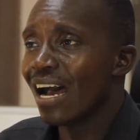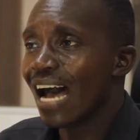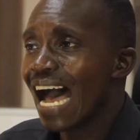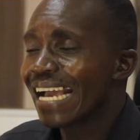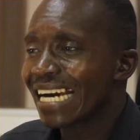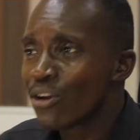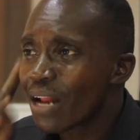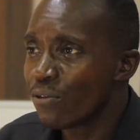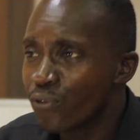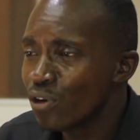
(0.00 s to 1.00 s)
I cannot
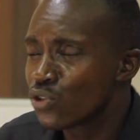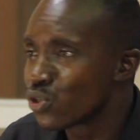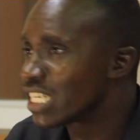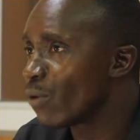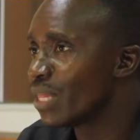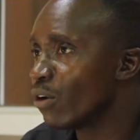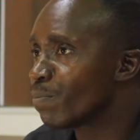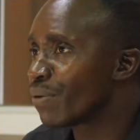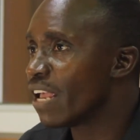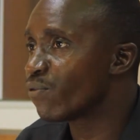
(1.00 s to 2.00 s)
afford to stay without
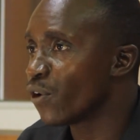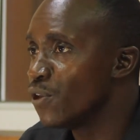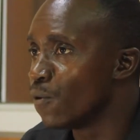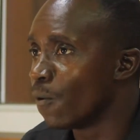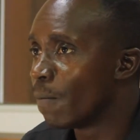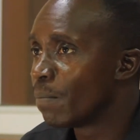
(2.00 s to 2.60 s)
praying for you.